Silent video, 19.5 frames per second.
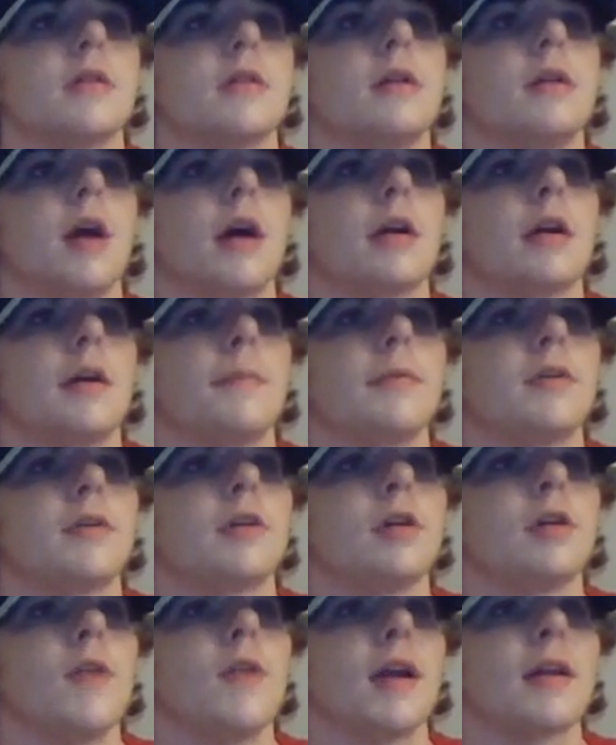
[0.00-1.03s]
Jakub
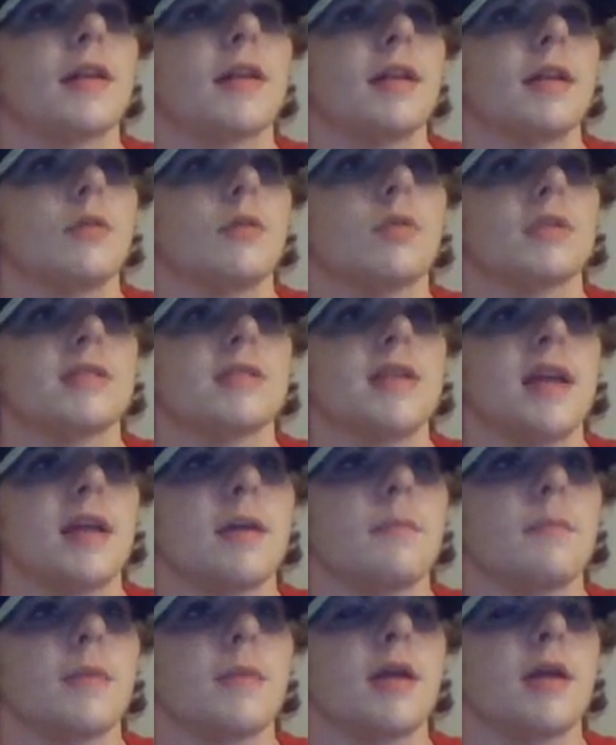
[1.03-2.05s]
Konechny was
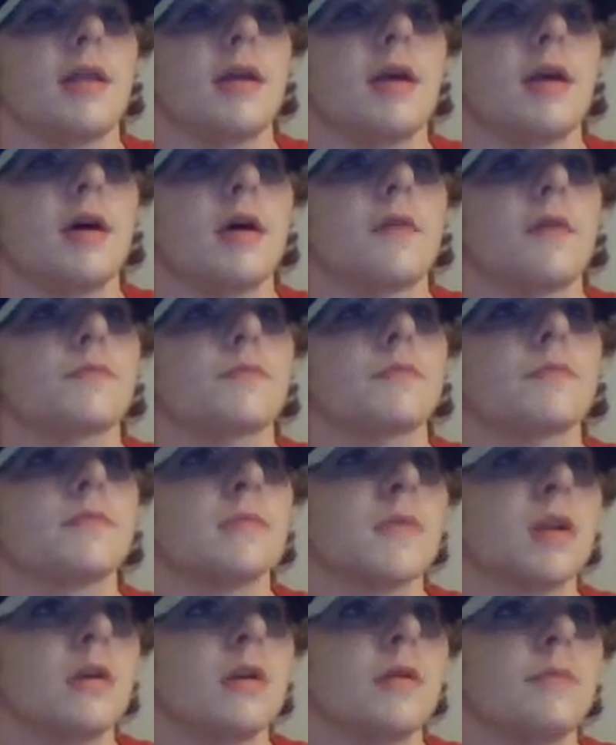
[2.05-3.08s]
taken by the
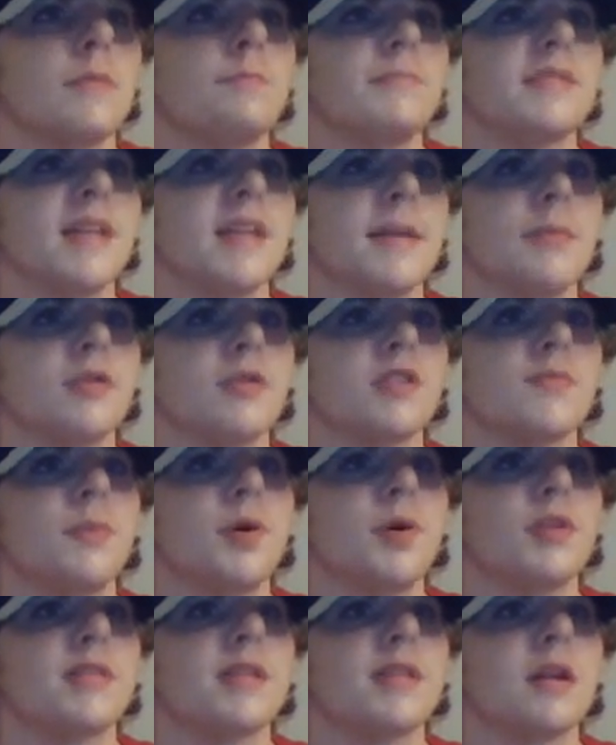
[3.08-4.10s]
Sabres,
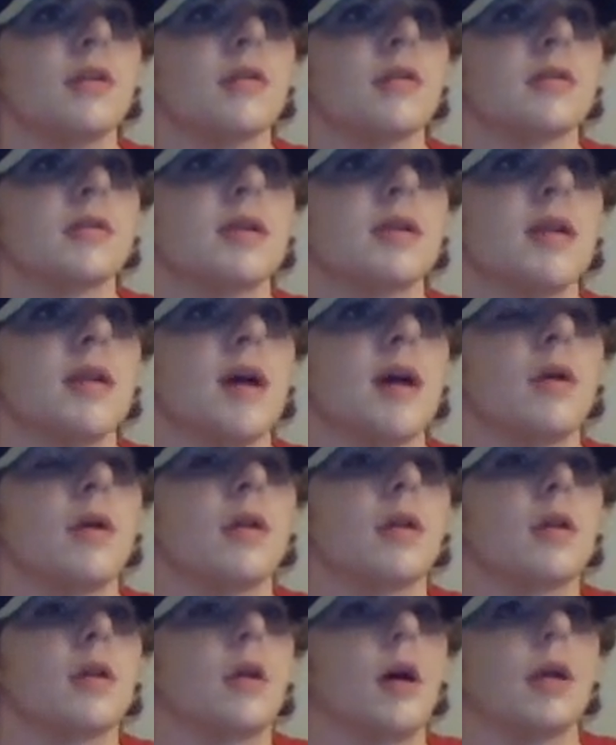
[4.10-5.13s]
both centers. And now
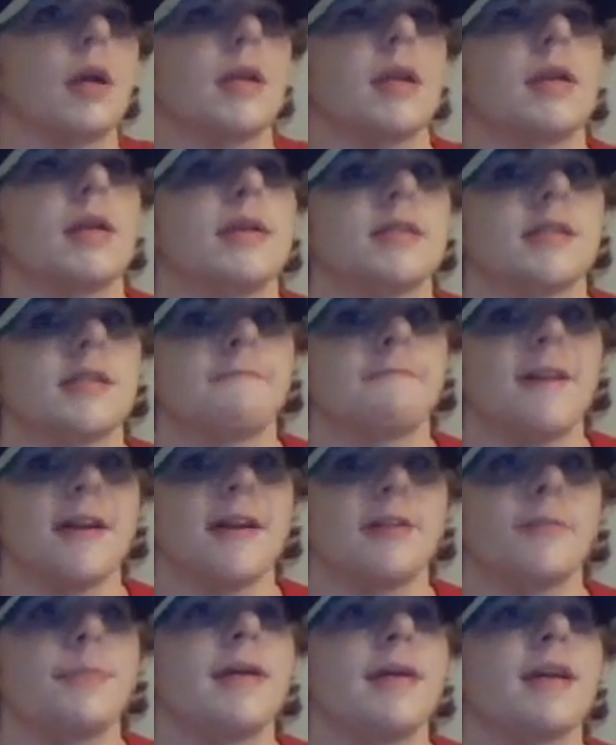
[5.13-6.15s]
on the clock is the
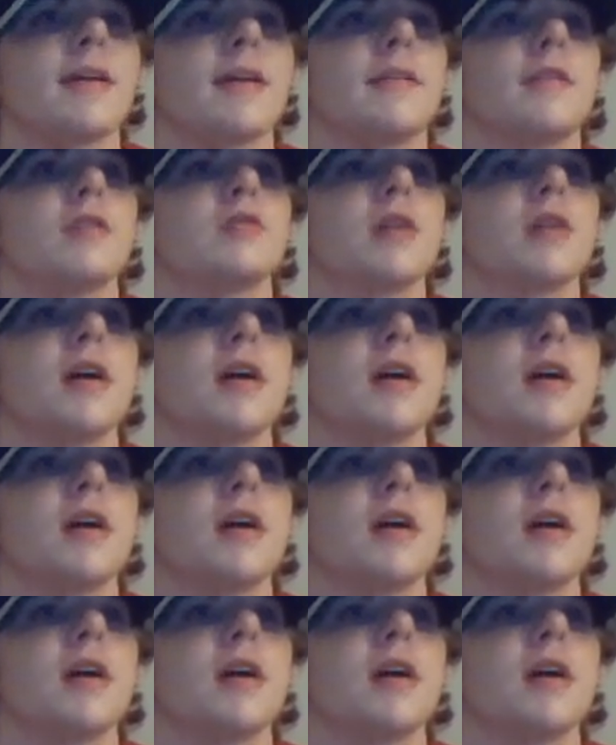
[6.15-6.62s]
final pick of the